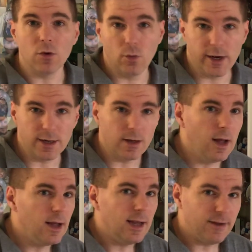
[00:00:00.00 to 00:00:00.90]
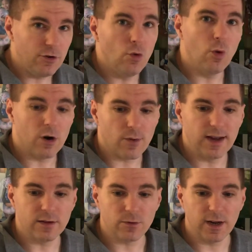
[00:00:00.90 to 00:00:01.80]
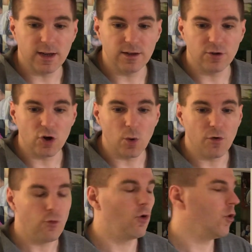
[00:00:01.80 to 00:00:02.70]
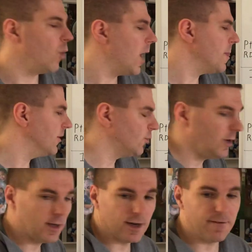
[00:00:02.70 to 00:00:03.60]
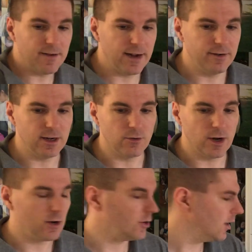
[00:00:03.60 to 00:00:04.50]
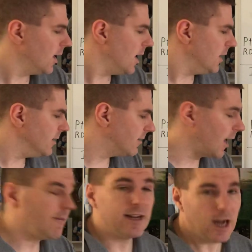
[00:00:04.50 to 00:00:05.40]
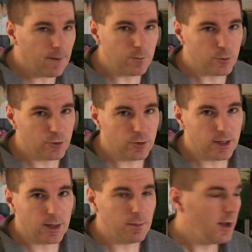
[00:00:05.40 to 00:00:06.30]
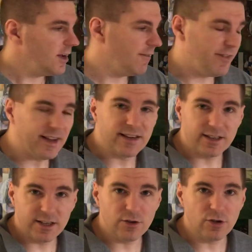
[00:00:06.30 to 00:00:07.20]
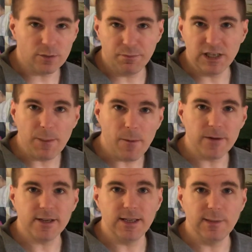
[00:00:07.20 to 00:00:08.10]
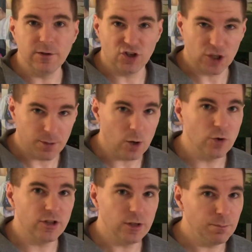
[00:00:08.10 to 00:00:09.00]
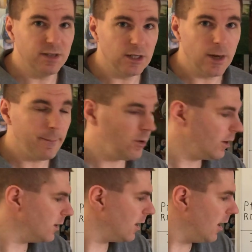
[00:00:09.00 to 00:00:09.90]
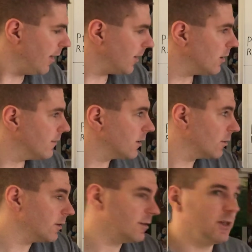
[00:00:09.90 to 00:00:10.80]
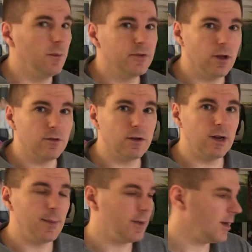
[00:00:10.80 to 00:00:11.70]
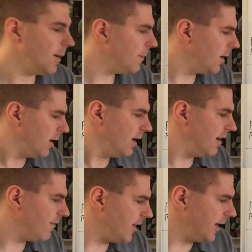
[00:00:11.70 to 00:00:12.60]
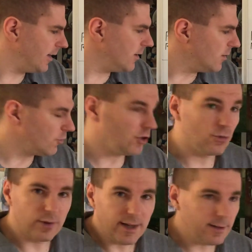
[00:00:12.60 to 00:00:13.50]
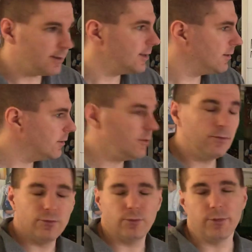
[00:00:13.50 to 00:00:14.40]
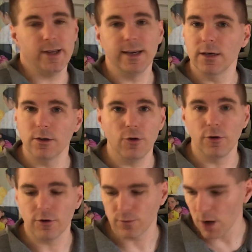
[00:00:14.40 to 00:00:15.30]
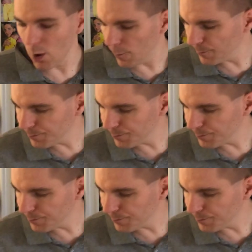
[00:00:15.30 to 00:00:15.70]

win if you want to rise in rankings. So going 4-1 this week at a 5-8 record is definitely helpful to them. If they continue to beat up on the team they're supposed to beat up on, they could very well see themselves climbing up. If they regress, then they'll stay down in the third row.